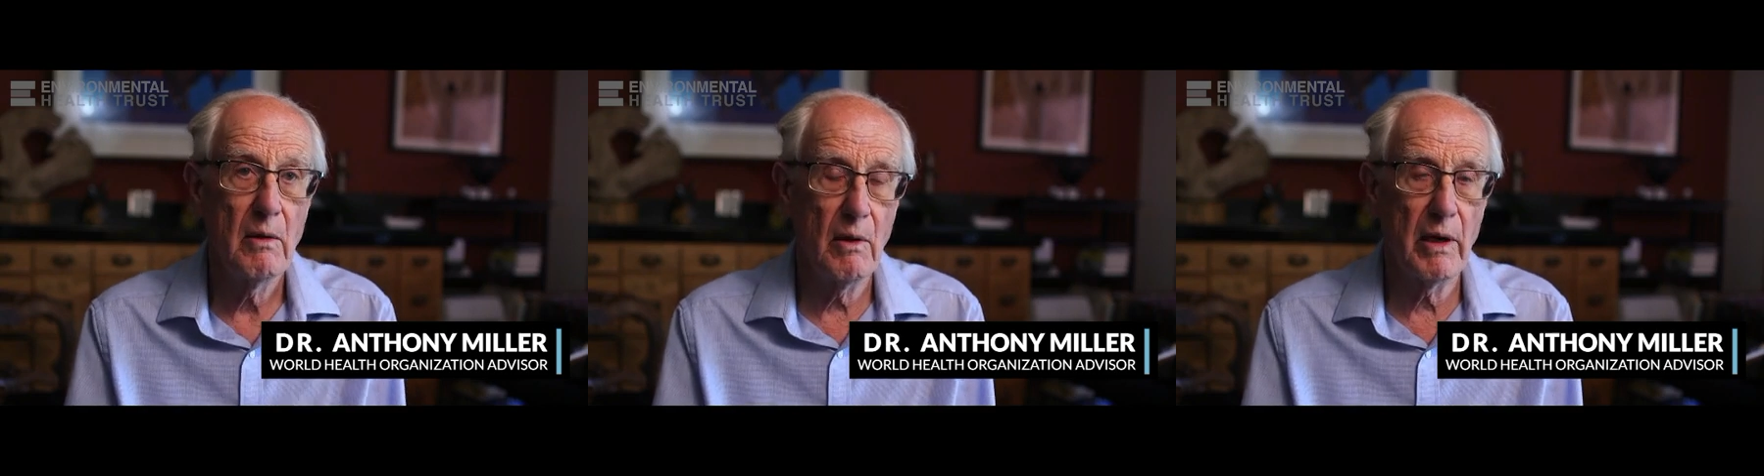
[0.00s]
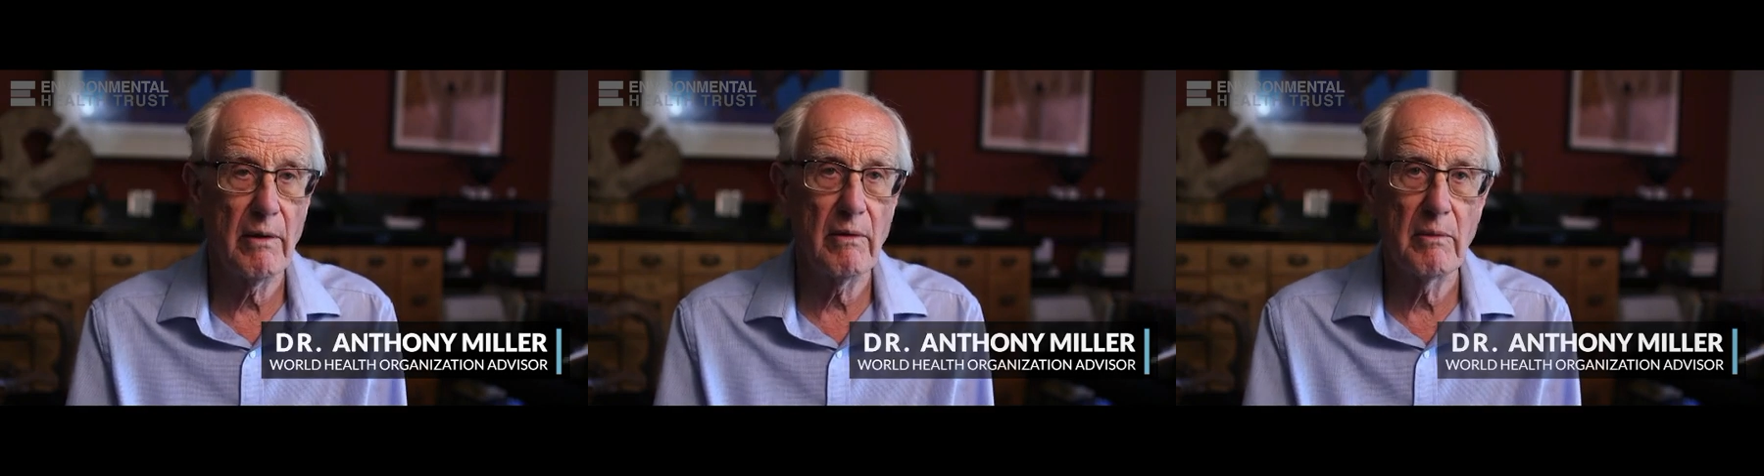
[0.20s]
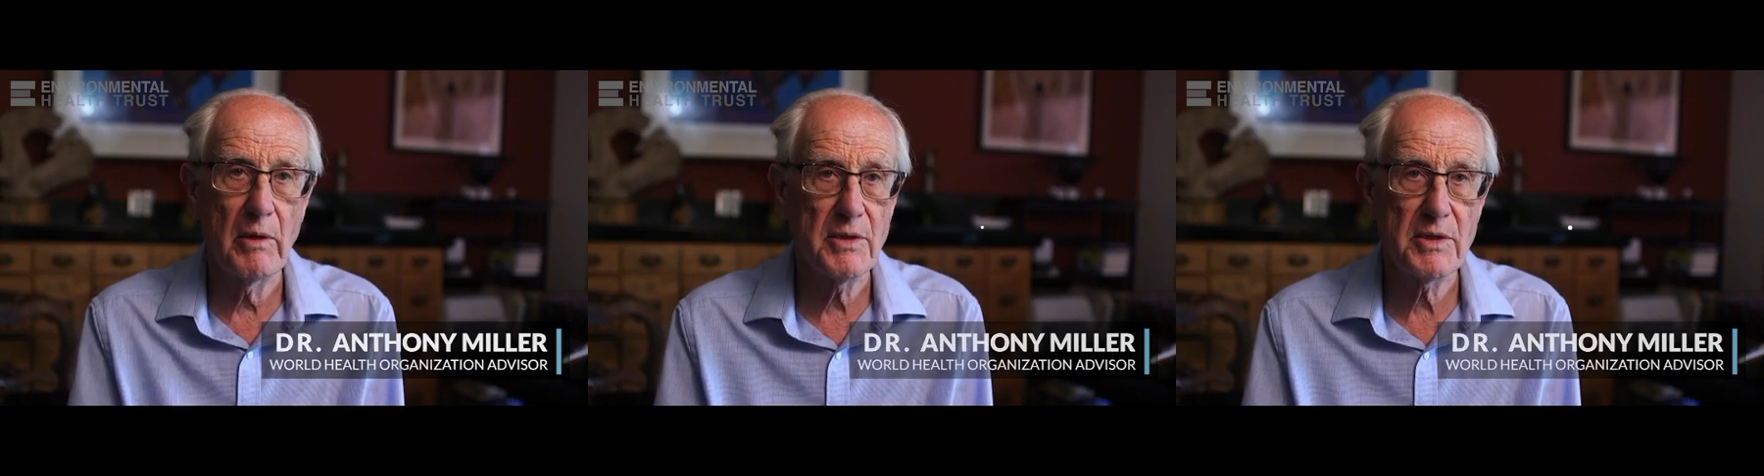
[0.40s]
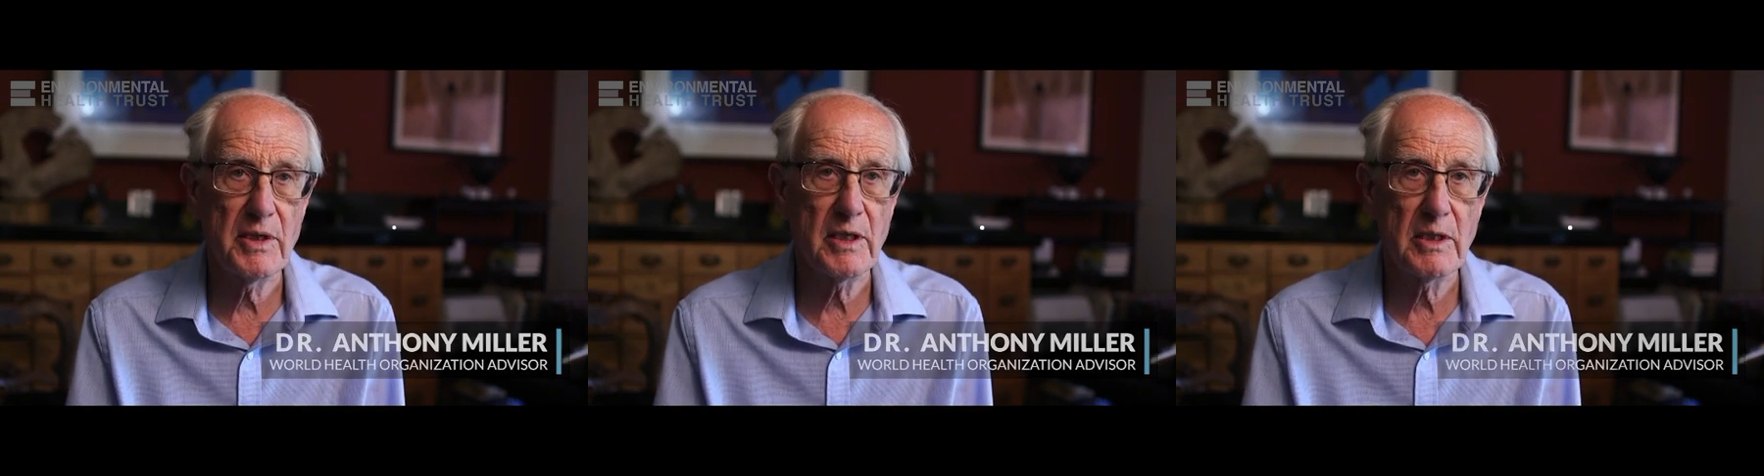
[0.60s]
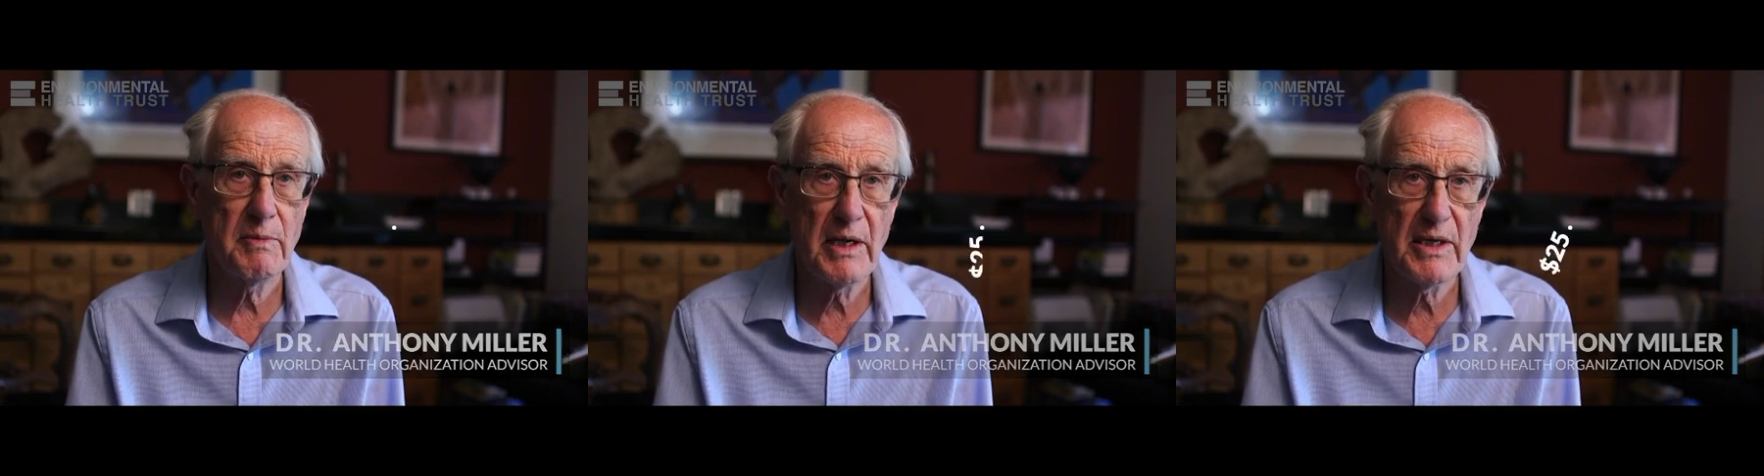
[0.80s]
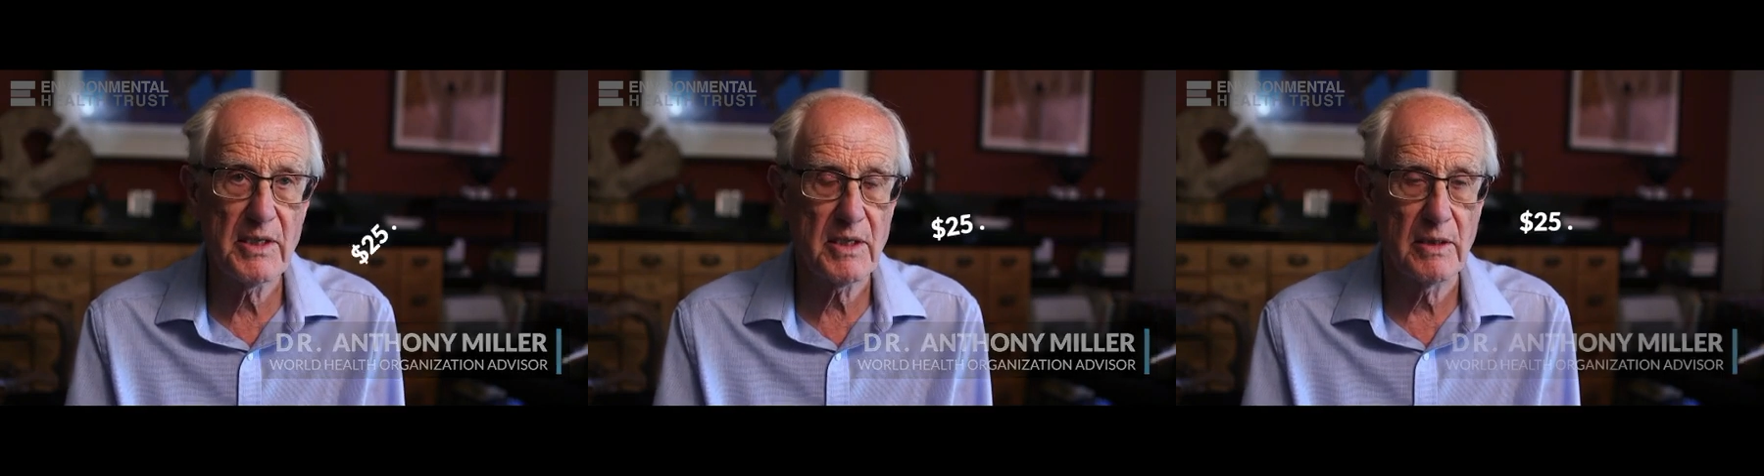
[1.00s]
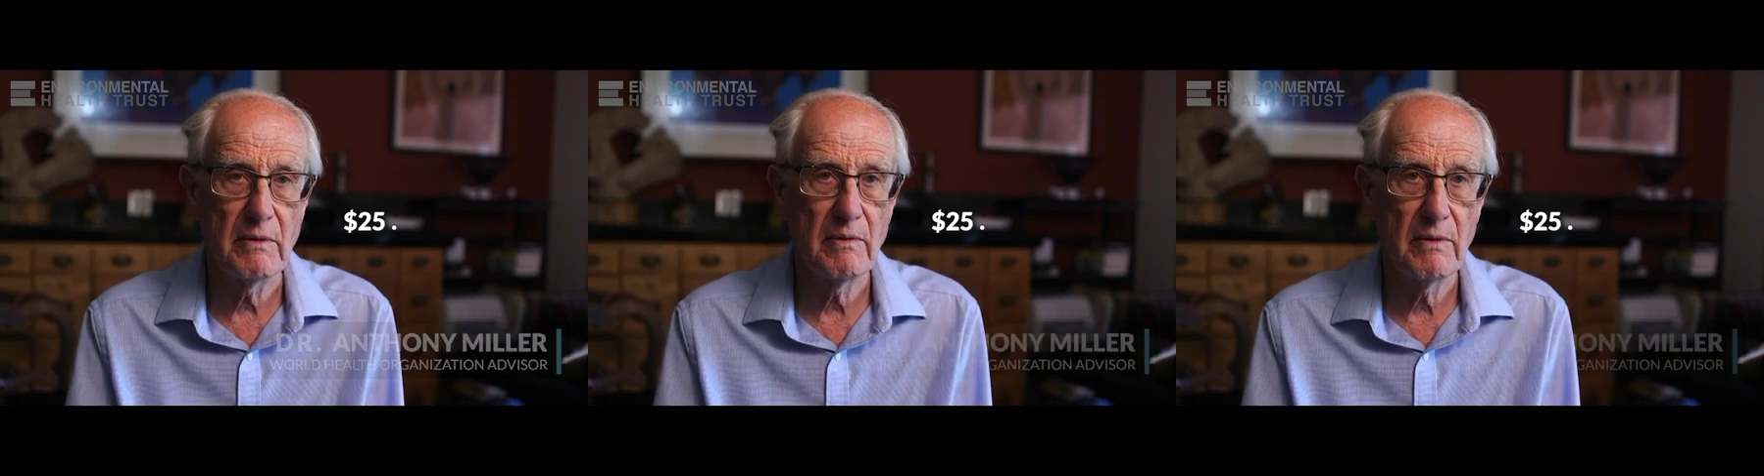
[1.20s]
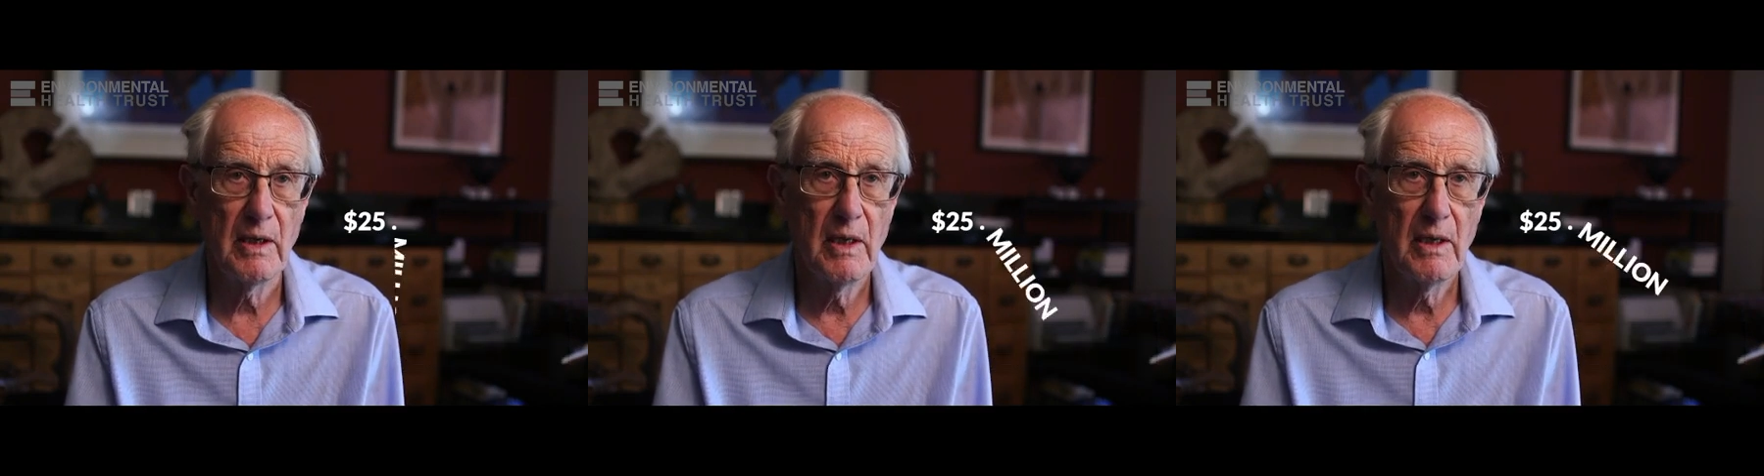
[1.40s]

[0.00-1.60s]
one of the most expensive,